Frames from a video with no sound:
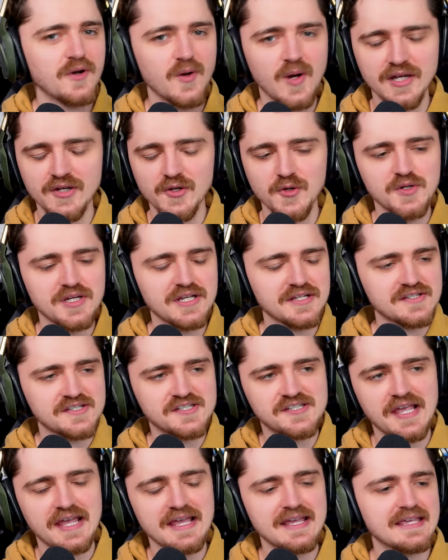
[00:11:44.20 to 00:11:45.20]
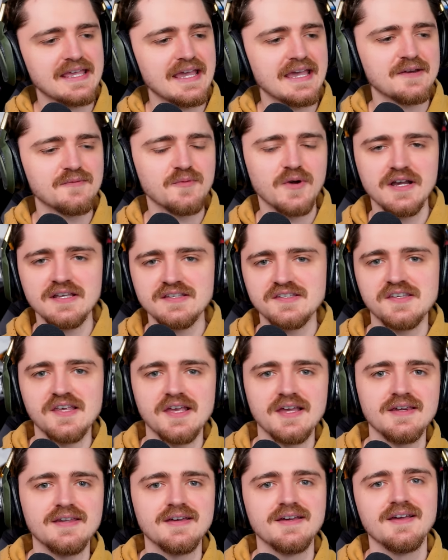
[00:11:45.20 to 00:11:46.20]
well, I don't need to say again what I
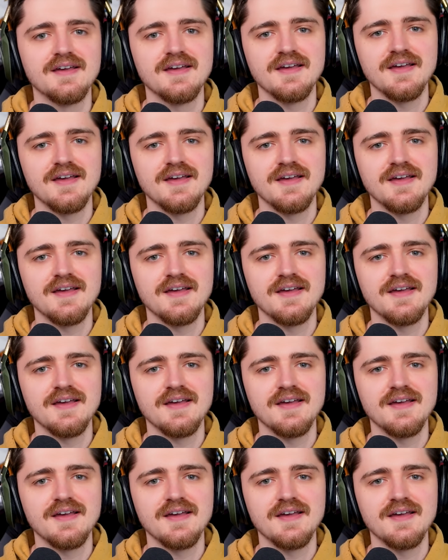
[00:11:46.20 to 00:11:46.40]
said